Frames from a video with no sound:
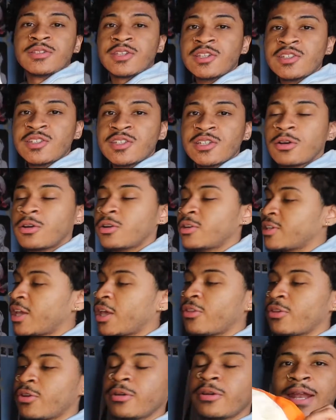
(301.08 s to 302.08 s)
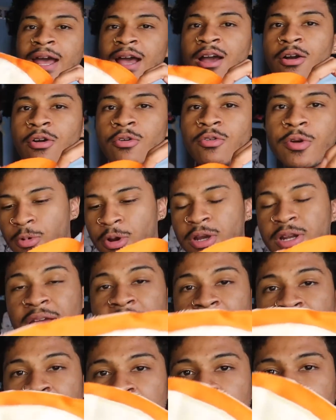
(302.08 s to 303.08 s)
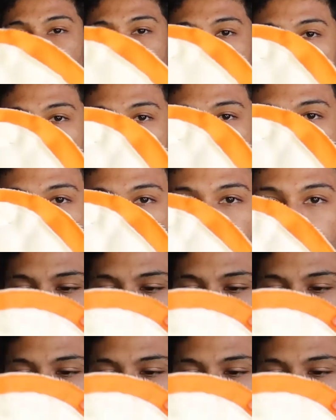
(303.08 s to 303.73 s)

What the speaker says: stitched it all together. Now we're gonna add the ear.